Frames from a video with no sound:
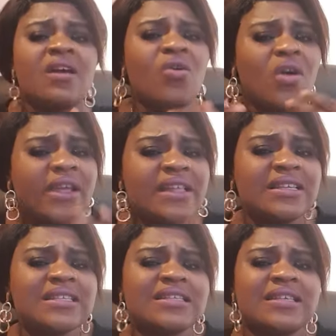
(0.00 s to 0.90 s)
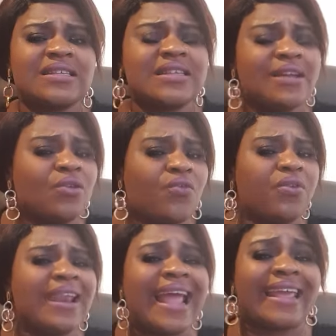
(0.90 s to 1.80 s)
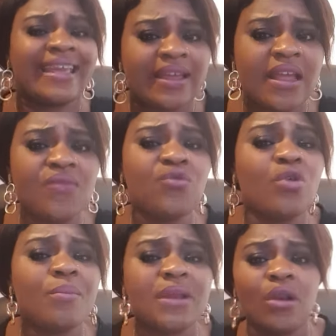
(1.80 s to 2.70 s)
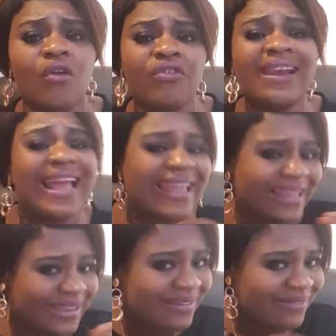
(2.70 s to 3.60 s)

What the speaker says: okay, this is a sign of like. It will not be love. Like.